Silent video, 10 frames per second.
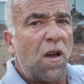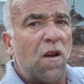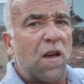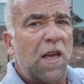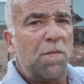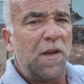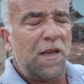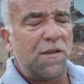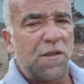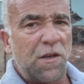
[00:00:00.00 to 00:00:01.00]
Got a company
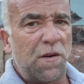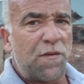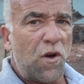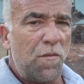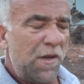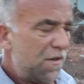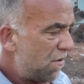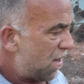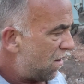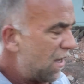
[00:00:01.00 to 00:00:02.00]
in to do it for me as
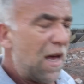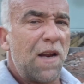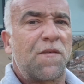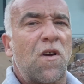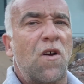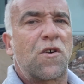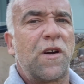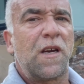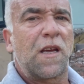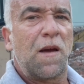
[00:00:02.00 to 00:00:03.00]
well, Cardiff
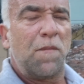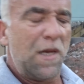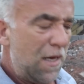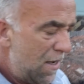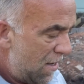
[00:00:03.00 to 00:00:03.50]
Concrete and Company.